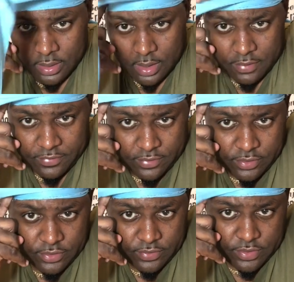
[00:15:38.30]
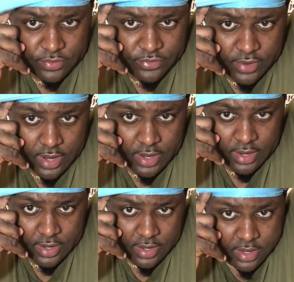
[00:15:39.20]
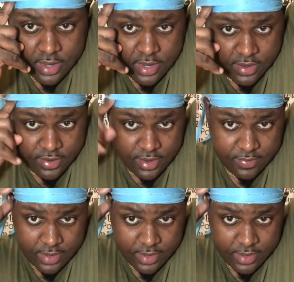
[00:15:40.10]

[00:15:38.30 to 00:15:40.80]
At first, when you try it, it seems